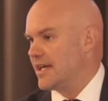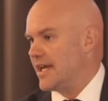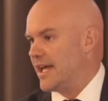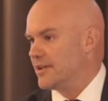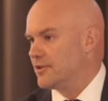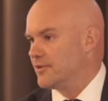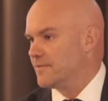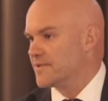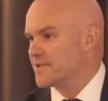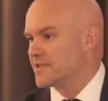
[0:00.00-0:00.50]

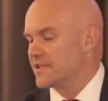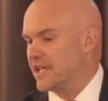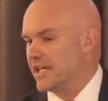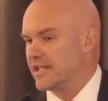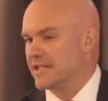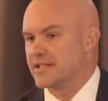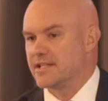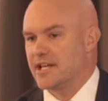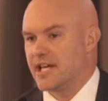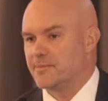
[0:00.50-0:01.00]
and obviously
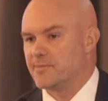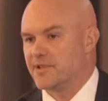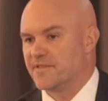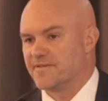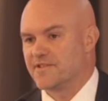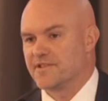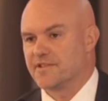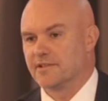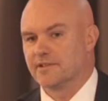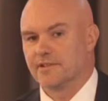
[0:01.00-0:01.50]
entertainment
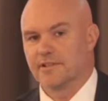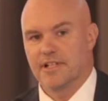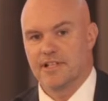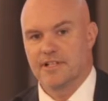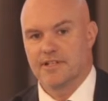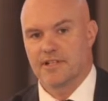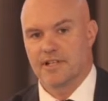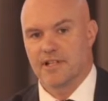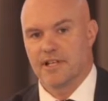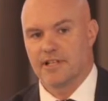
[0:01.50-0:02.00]

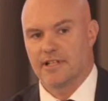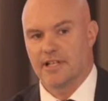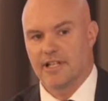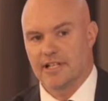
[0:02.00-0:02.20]
facilities and a,